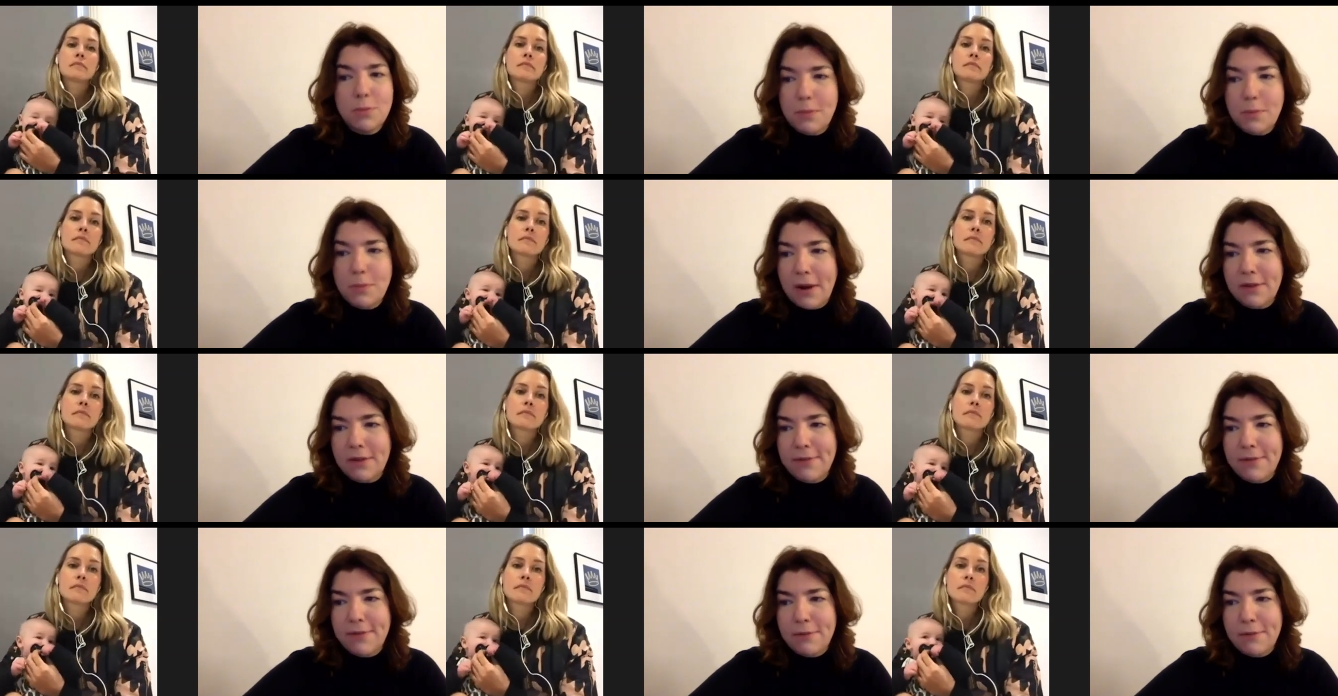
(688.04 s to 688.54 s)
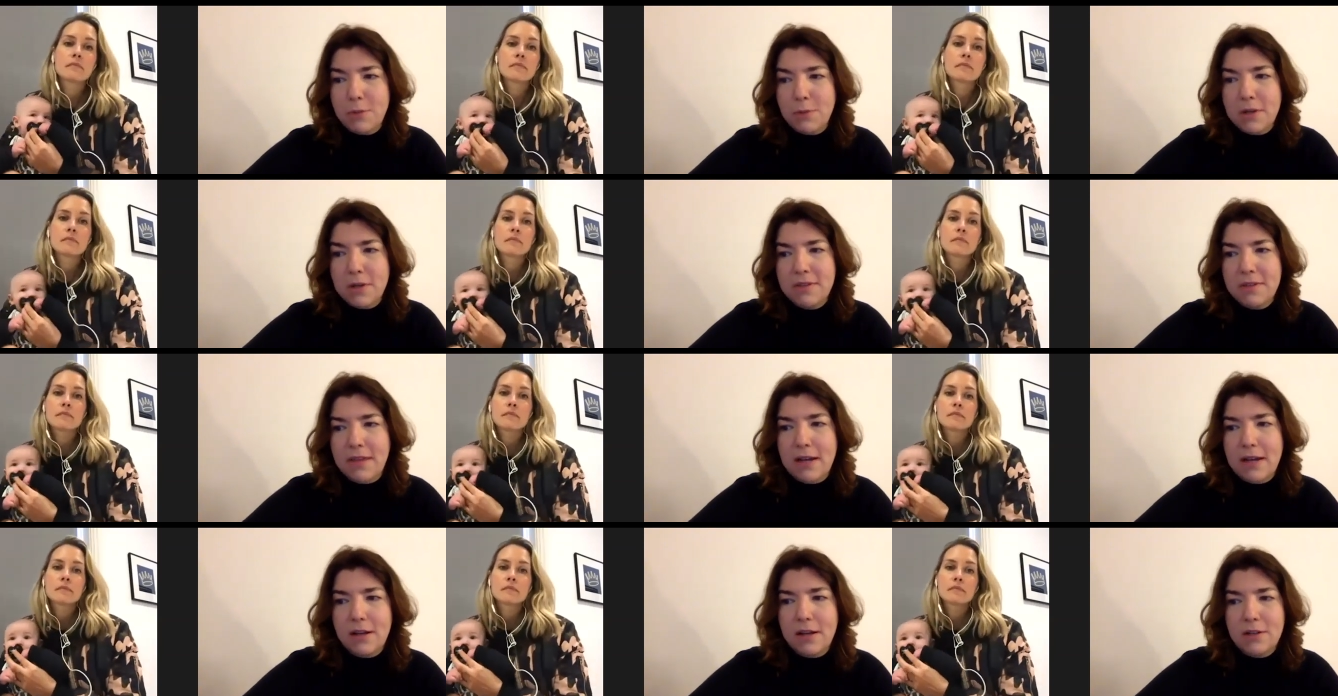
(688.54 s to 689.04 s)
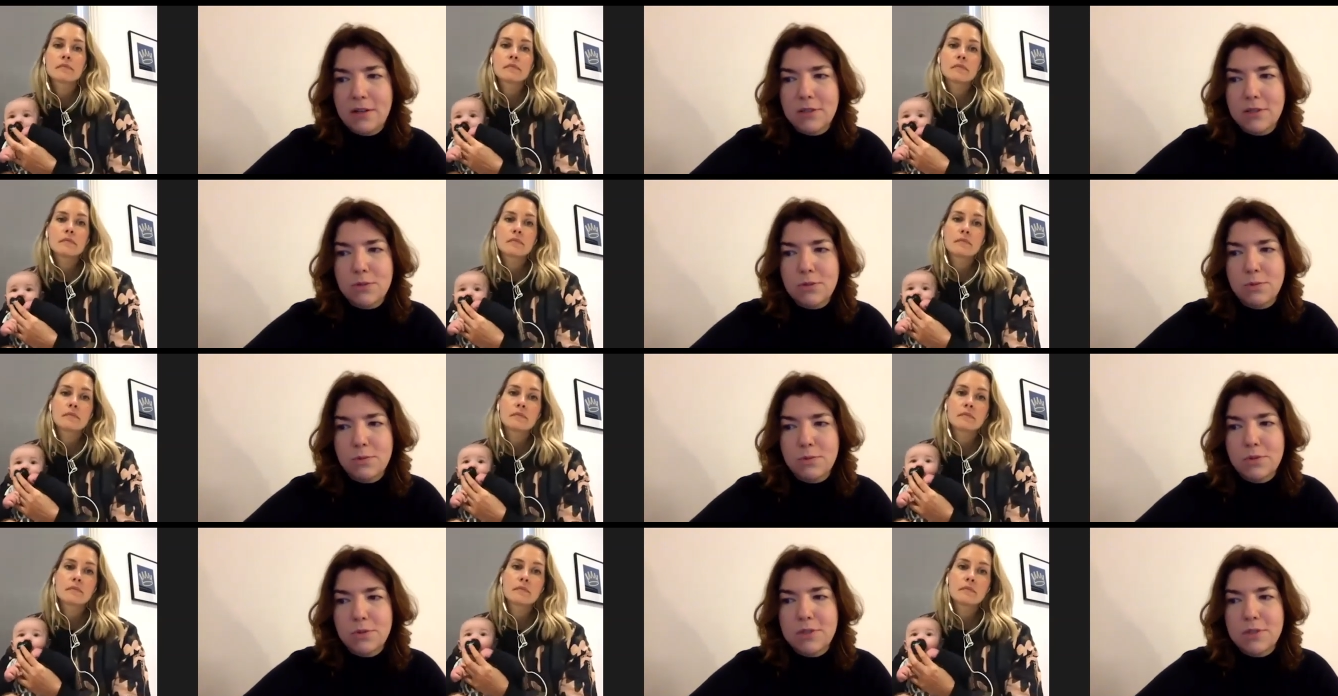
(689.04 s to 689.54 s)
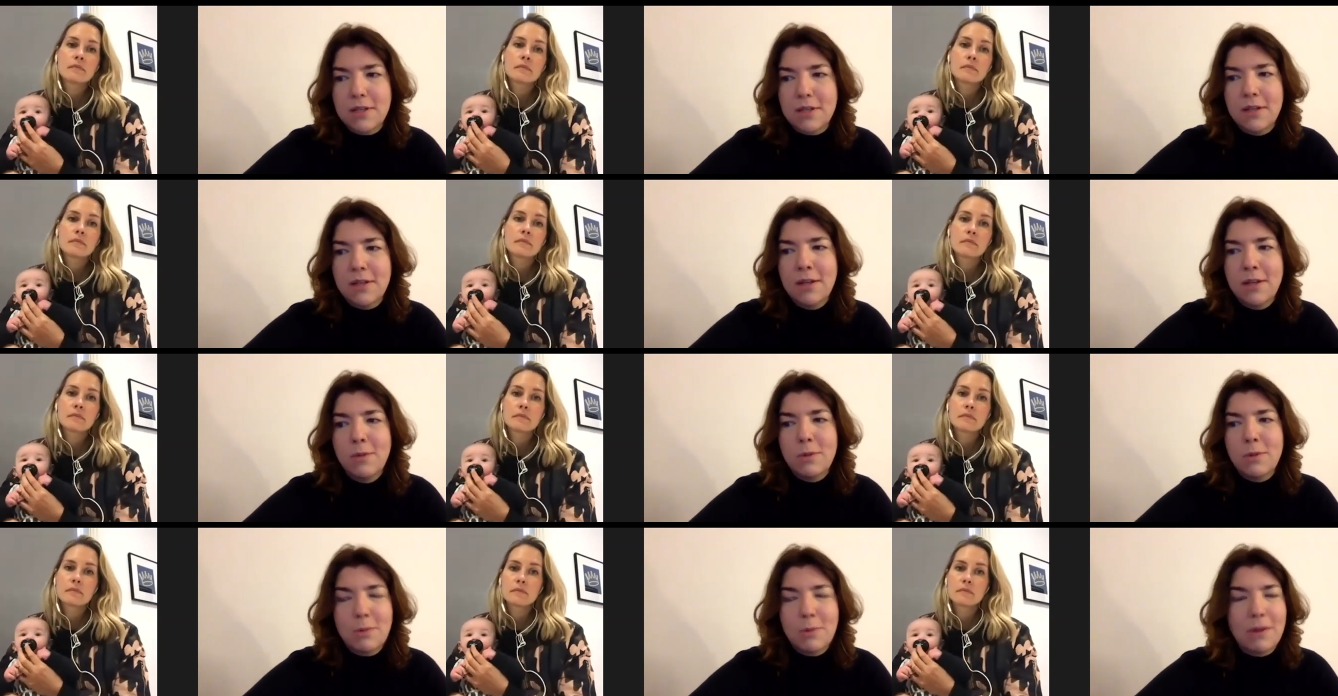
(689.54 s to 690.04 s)
Speaker 1: proud of everyone in that last quarter.
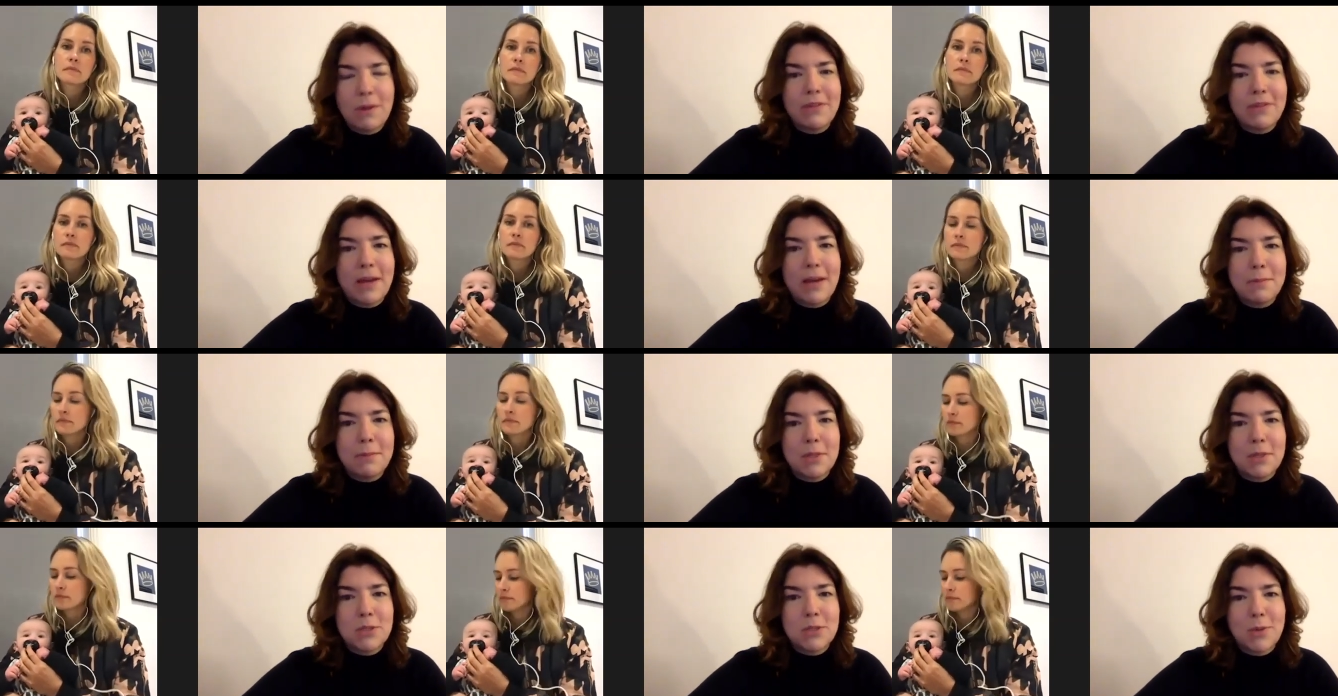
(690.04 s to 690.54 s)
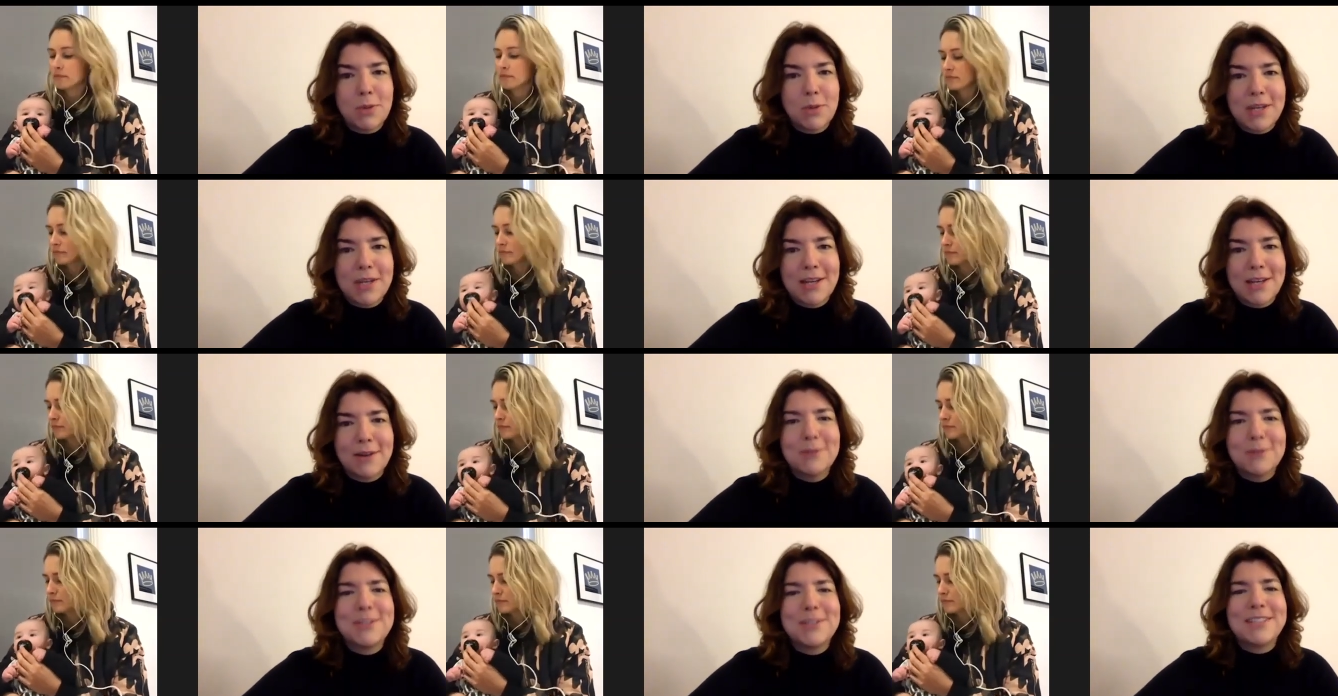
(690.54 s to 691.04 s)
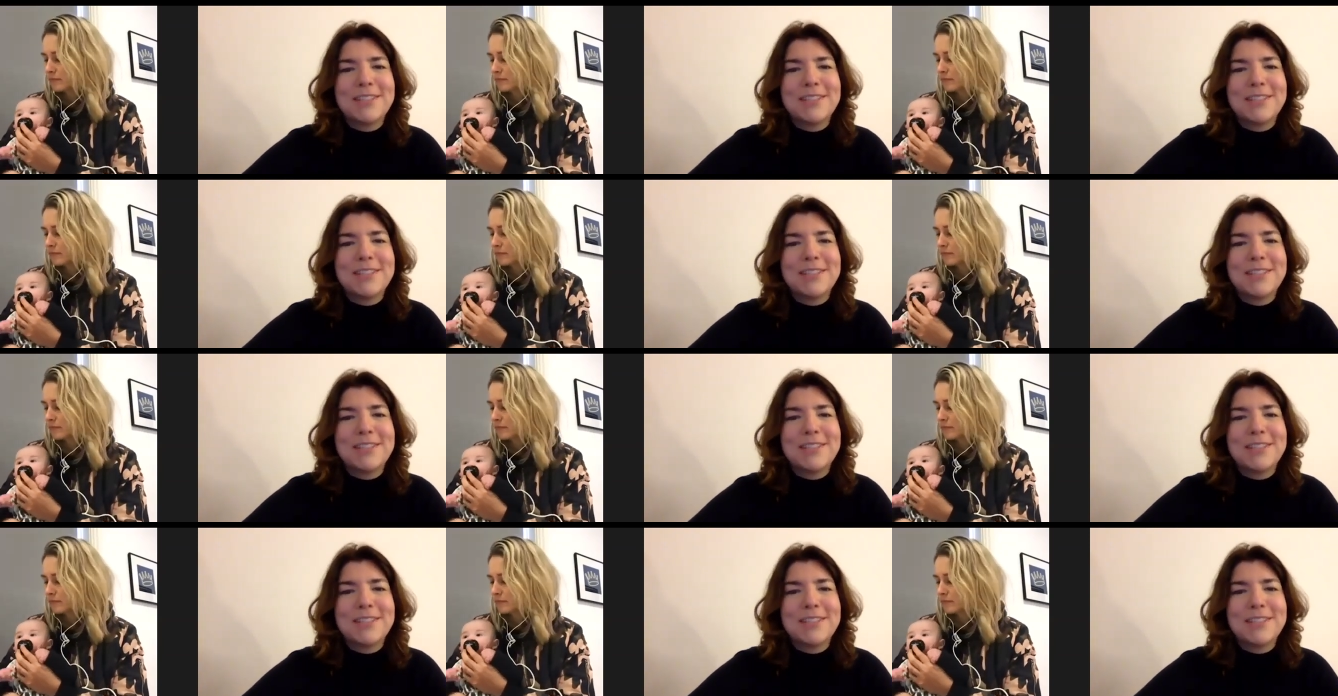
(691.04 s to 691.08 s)
We won that by 20 goals to